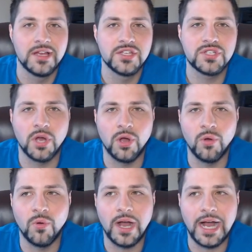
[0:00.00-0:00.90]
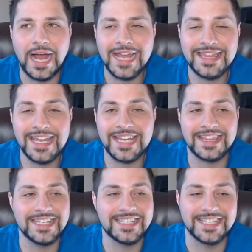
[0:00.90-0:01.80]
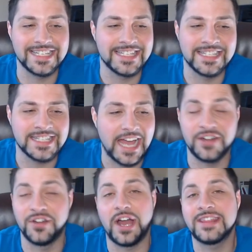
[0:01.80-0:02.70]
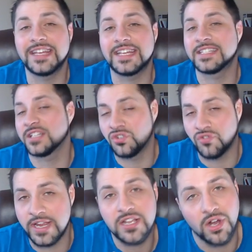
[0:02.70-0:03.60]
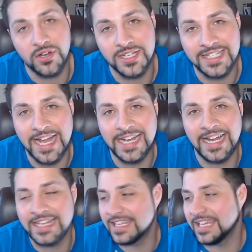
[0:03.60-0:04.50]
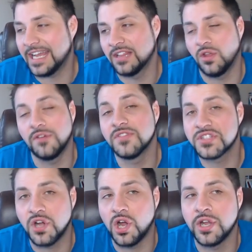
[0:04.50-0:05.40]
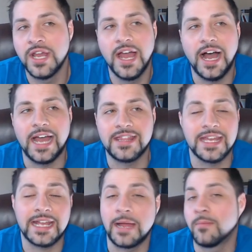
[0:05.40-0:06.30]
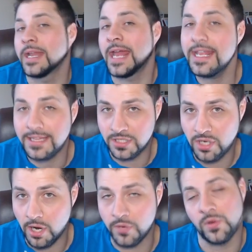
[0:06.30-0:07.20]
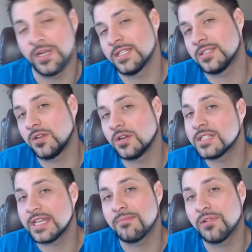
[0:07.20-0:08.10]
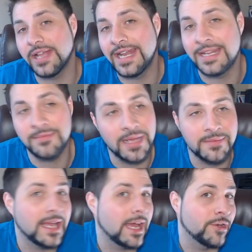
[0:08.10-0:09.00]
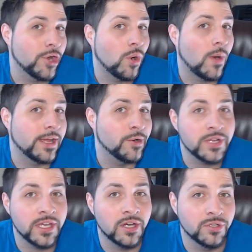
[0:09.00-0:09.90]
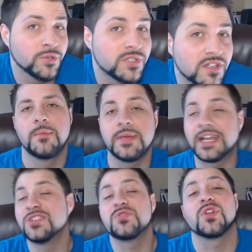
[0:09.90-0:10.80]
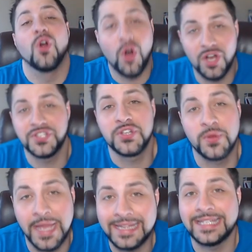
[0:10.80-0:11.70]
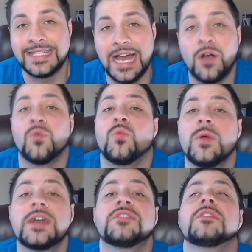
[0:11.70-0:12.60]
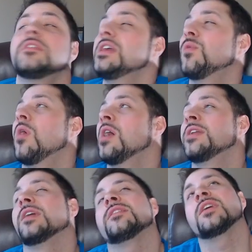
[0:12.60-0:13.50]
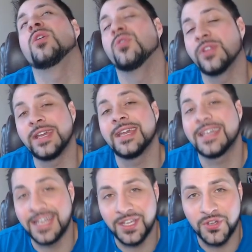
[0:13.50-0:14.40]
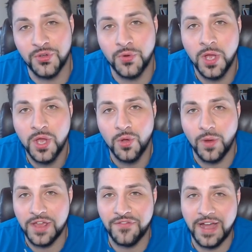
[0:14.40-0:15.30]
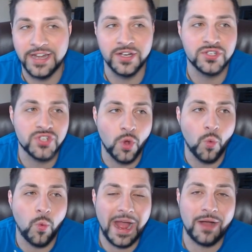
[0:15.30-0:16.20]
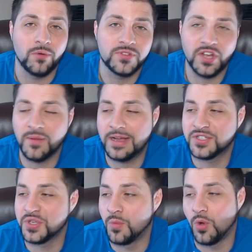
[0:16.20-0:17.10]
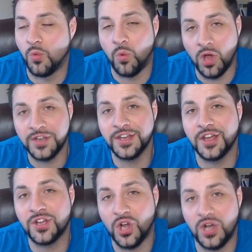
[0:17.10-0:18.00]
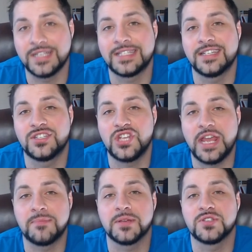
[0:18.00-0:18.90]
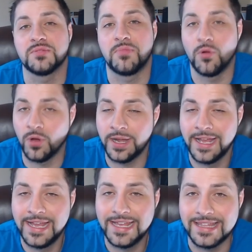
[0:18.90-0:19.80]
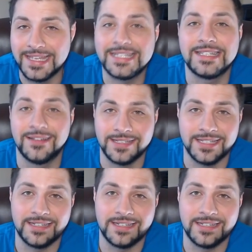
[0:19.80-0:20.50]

So I think this is, I don't know, I think it's a great card design. I think I love this card. I think I might hate this card when it starts to get played in maybe, I don't know, Ionia Elusive, because you can also get this out with the one, the only Kinku Wayfinder. So wow, talk about some 1-cost champ support. This does it.